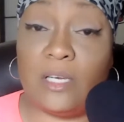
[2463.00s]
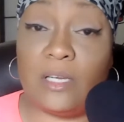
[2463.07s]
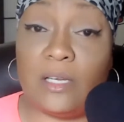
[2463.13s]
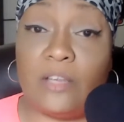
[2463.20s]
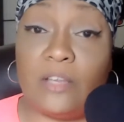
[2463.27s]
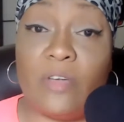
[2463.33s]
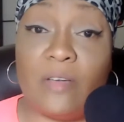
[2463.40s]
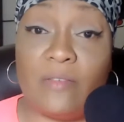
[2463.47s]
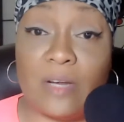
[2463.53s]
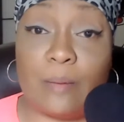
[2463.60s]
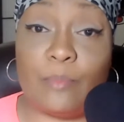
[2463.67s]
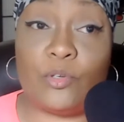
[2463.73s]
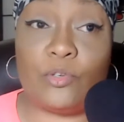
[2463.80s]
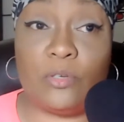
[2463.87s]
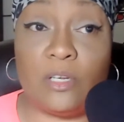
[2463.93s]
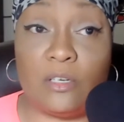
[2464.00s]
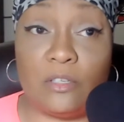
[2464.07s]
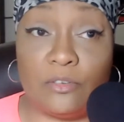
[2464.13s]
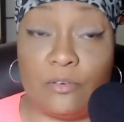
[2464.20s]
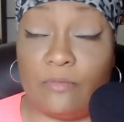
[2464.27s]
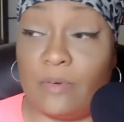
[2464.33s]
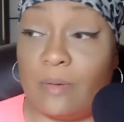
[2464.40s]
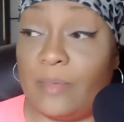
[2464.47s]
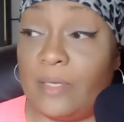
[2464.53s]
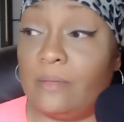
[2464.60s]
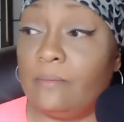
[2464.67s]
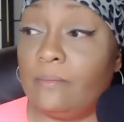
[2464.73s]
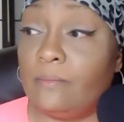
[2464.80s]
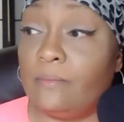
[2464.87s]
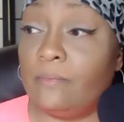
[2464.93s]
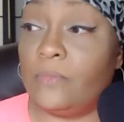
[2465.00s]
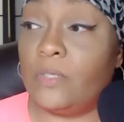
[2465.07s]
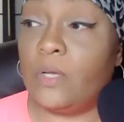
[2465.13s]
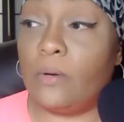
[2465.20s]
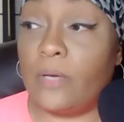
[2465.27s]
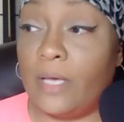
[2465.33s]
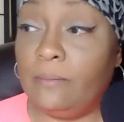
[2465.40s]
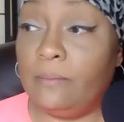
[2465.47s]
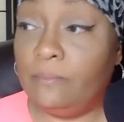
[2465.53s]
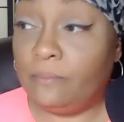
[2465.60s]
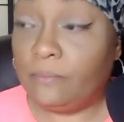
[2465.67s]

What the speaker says: and you have an opportunity to learn from it. Okay.